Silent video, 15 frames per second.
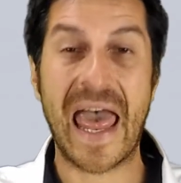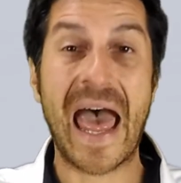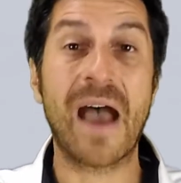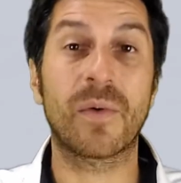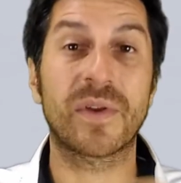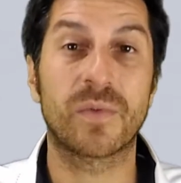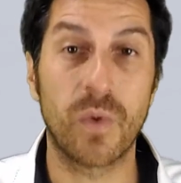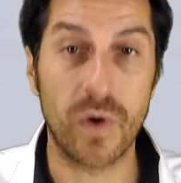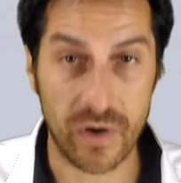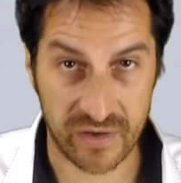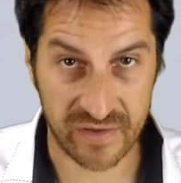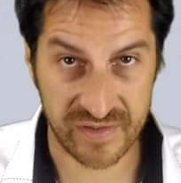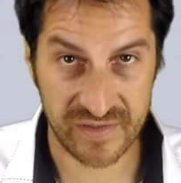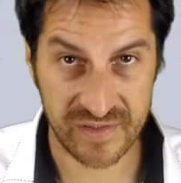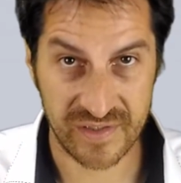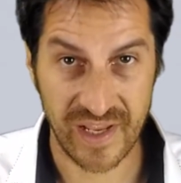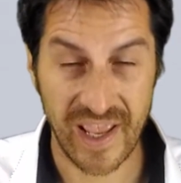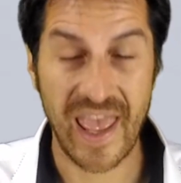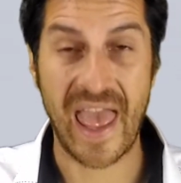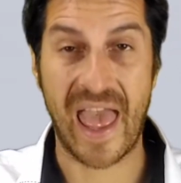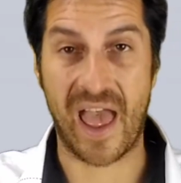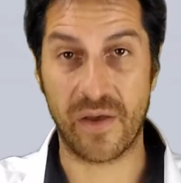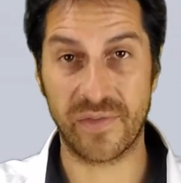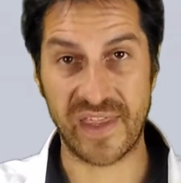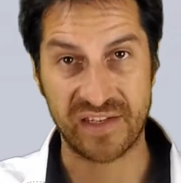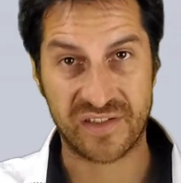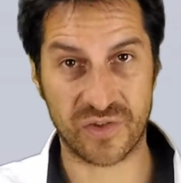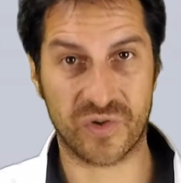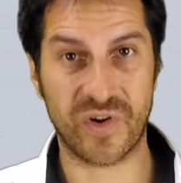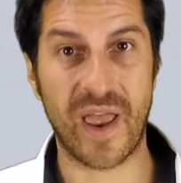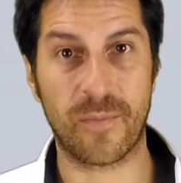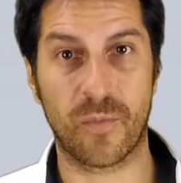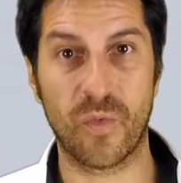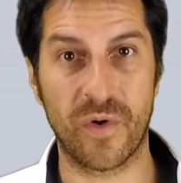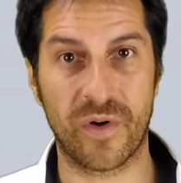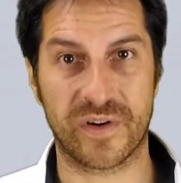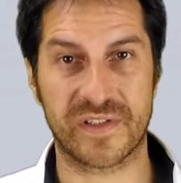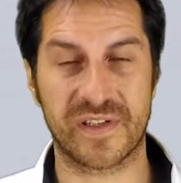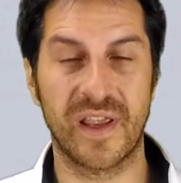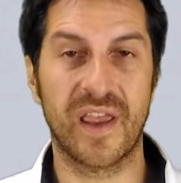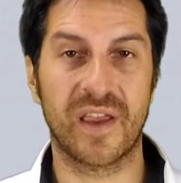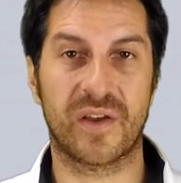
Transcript: how it works. How does the trap works?